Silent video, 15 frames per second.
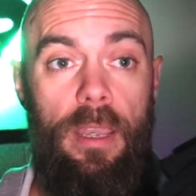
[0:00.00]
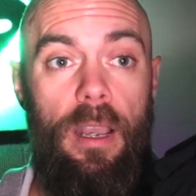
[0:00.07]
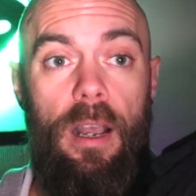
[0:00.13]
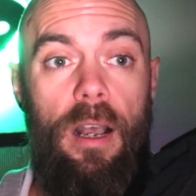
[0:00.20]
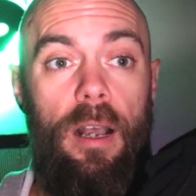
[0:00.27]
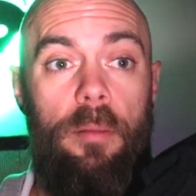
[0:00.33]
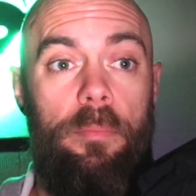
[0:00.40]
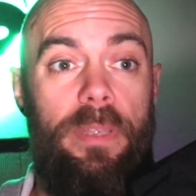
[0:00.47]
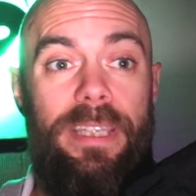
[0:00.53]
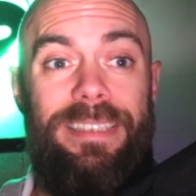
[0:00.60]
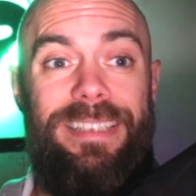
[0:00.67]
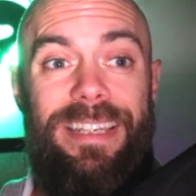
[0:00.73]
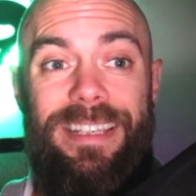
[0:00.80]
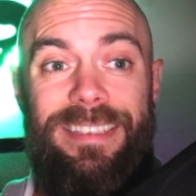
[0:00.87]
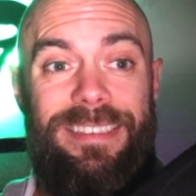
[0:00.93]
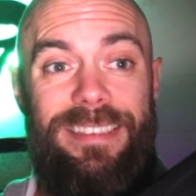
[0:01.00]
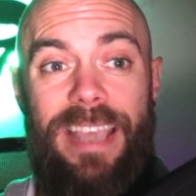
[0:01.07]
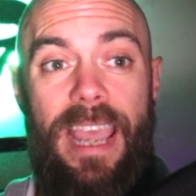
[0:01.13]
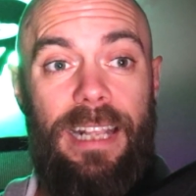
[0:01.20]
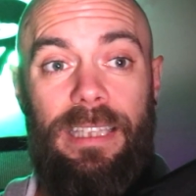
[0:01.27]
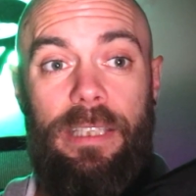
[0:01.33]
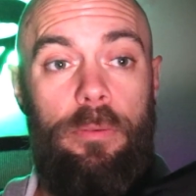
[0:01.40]
It did
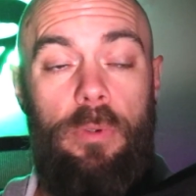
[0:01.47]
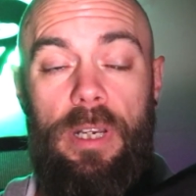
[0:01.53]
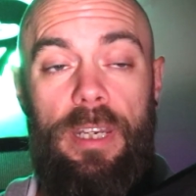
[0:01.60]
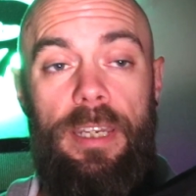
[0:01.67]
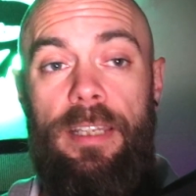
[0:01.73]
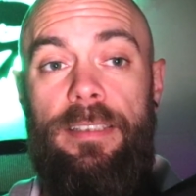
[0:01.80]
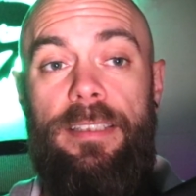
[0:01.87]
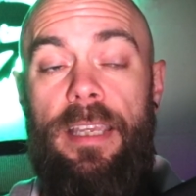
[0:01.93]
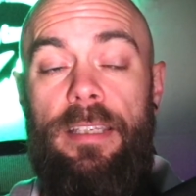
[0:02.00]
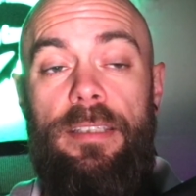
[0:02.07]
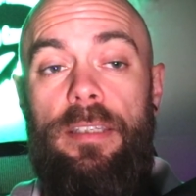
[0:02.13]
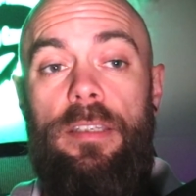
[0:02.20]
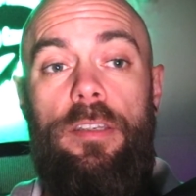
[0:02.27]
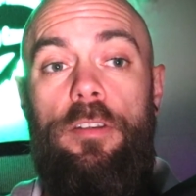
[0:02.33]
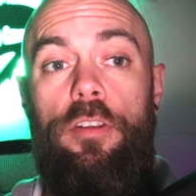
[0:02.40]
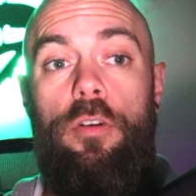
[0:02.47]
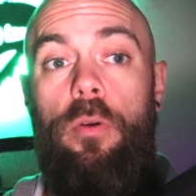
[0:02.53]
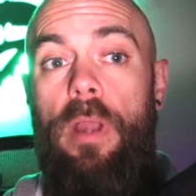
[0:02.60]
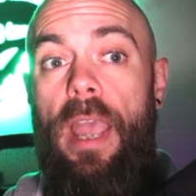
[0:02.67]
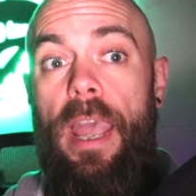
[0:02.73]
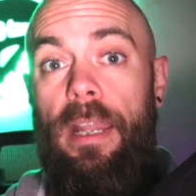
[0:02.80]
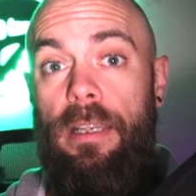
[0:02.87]
exactly what it intended to
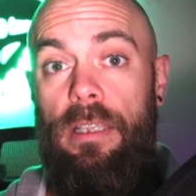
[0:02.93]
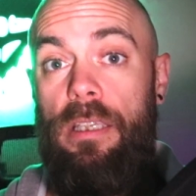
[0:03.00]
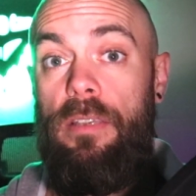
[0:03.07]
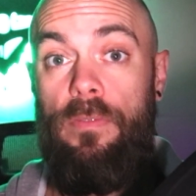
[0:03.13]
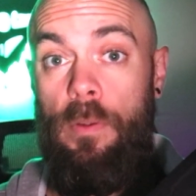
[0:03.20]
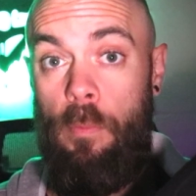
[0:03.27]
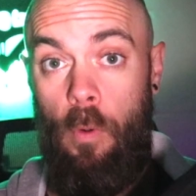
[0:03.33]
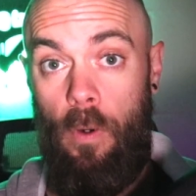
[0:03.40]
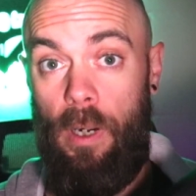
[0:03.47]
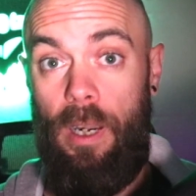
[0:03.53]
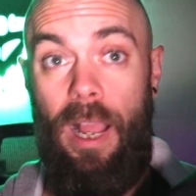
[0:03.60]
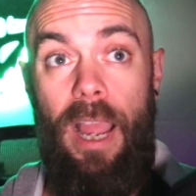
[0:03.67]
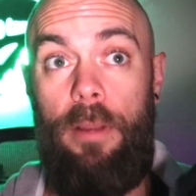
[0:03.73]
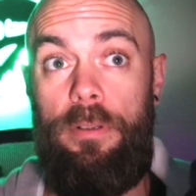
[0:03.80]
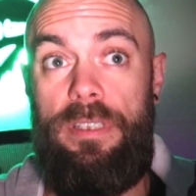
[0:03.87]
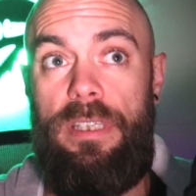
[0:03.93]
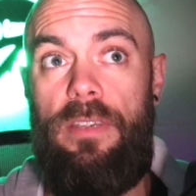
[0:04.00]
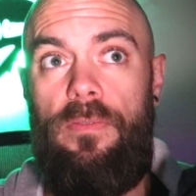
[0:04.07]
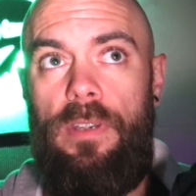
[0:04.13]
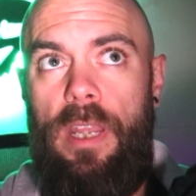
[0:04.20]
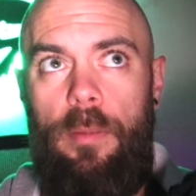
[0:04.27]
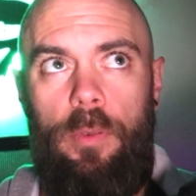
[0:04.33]
do and even more. I was
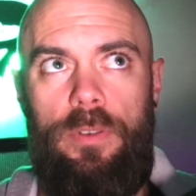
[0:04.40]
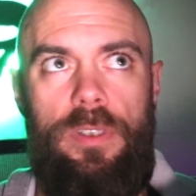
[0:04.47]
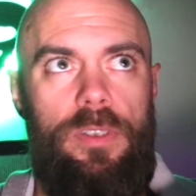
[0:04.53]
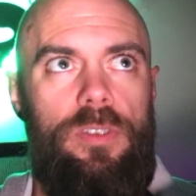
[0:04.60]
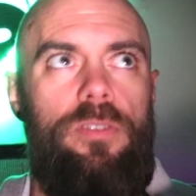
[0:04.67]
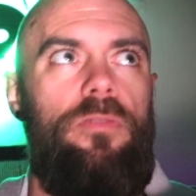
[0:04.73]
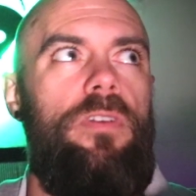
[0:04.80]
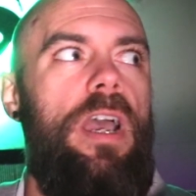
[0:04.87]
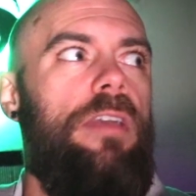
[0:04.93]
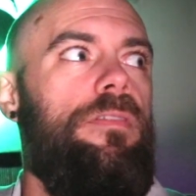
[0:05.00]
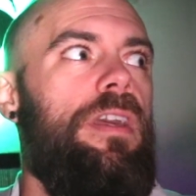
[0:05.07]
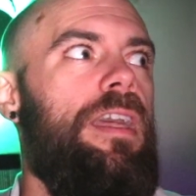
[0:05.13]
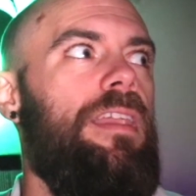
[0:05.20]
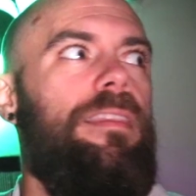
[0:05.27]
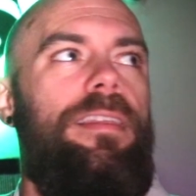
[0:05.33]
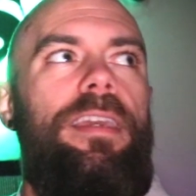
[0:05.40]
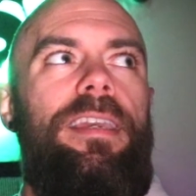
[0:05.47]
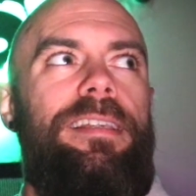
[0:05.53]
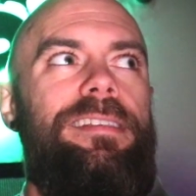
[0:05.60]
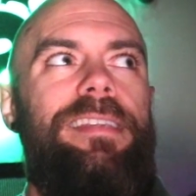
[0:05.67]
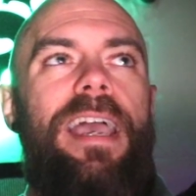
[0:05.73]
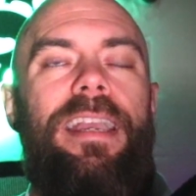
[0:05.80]
even able to survive the
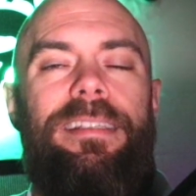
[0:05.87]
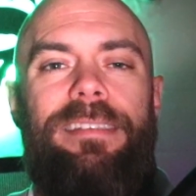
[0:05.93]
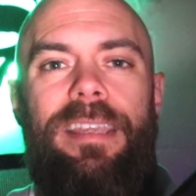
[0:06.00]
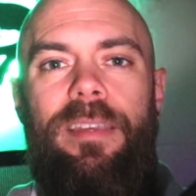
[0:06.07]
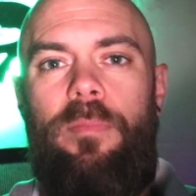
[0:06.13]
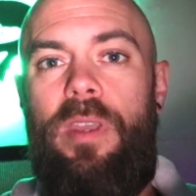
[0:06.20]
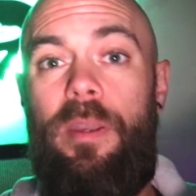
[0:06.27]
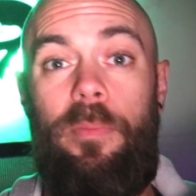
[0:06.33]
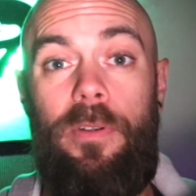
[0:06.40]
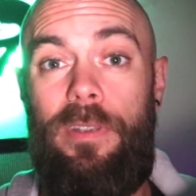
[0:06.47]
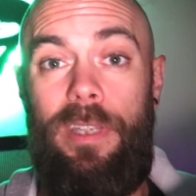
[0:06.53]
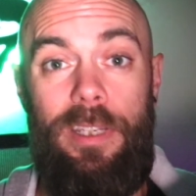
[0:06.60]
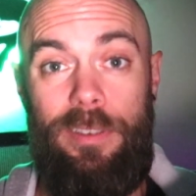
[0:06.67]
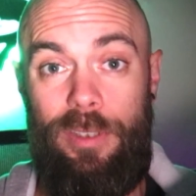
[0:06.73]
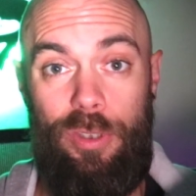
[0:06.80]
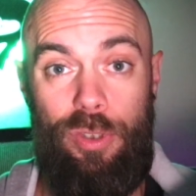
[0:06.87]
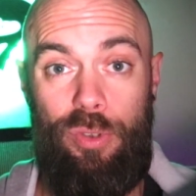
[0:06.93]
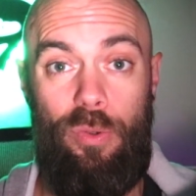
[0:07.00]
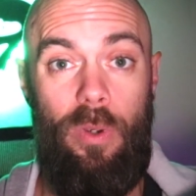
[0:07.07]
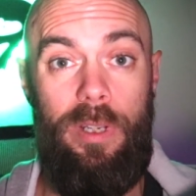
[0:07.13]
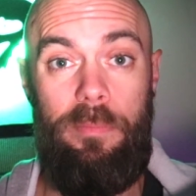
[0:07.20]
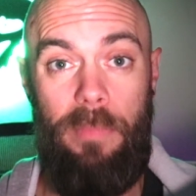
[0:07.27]
exact same hipper that
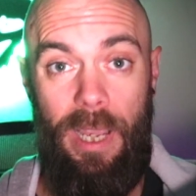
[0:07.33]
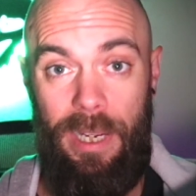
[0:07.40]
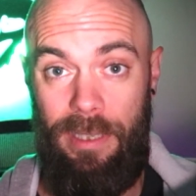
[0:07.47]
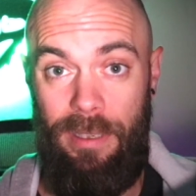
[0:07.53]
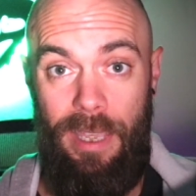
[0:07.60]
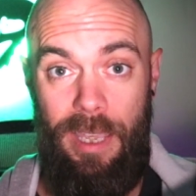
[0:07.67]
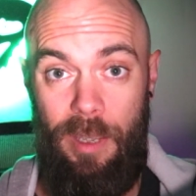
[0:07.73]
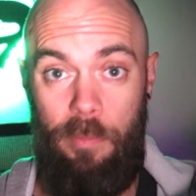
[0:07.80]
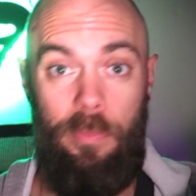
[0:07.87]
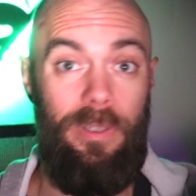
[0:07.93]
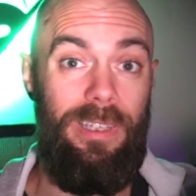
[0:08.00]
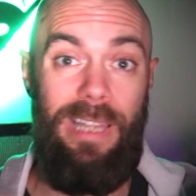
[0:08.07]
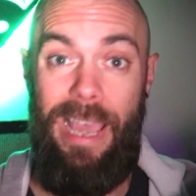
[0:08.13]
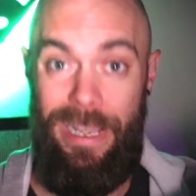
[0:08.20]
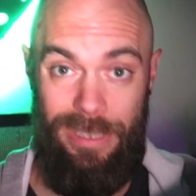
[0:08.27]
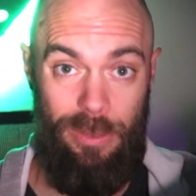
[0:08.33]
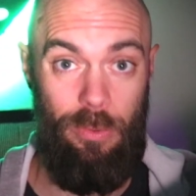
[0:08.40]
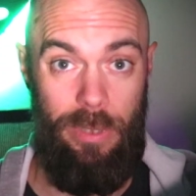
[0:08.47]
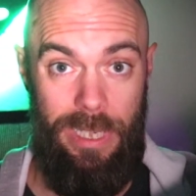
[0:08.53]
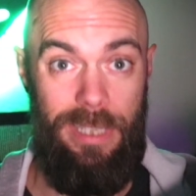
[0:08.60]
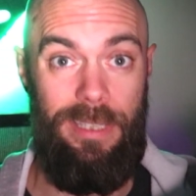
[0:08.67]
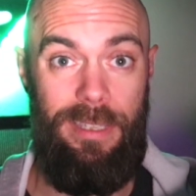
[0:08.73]
destroyed my hip last
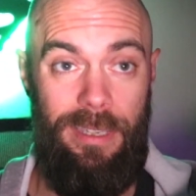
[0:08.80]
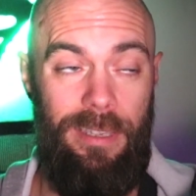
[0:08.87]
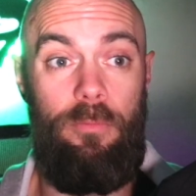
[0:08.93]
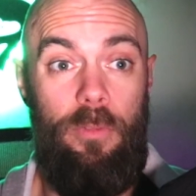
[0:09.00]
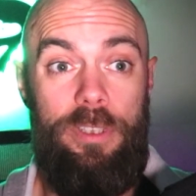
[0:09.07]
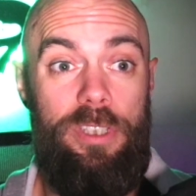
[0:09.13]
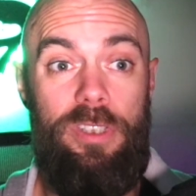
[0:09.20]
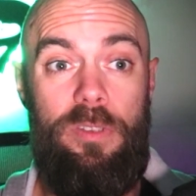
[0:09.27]
week, which is